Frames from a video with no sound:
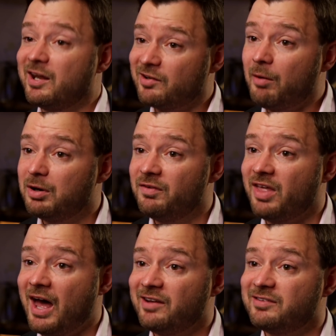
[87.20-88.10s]
An example of
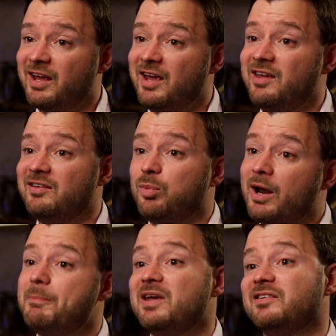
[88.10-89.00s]
that is
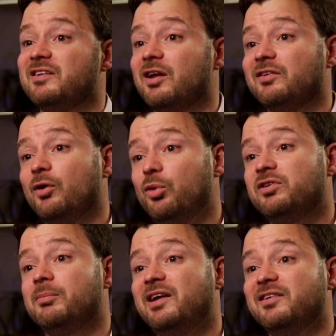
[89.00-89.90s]
when a business looks to
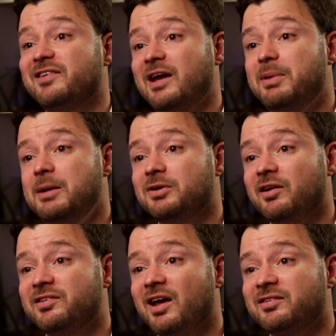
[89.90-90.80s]
automate its AP
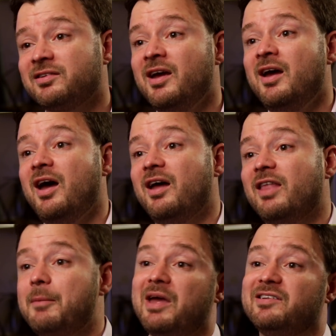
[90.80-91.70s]
process.
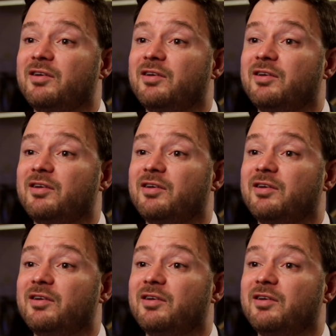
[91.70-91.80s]
They may